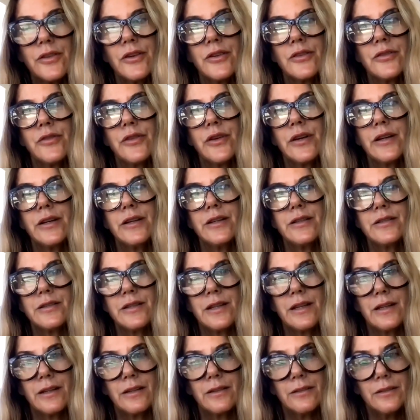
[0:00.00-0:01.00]
There's very
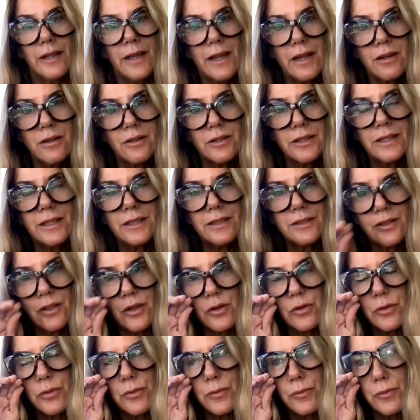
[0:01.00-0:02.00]
distinct layering.
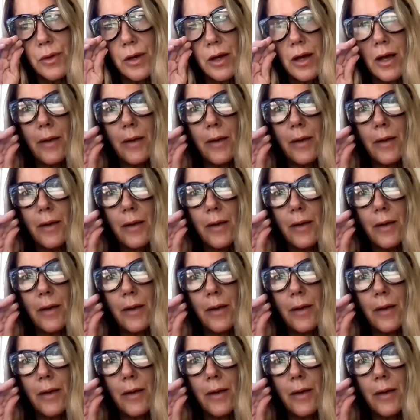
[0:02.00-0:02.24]
So,